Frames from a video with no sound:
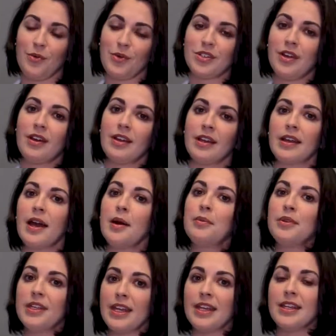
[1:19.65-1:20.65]
We're talking a
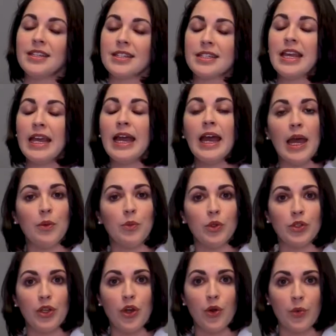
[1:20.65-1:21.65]
couple days, and
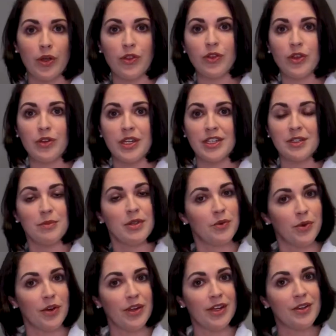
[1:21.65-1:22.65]
we'll know whether you need to be
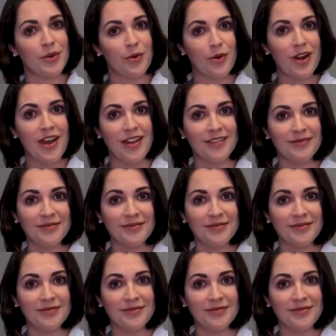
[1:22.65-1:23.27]
worried or not.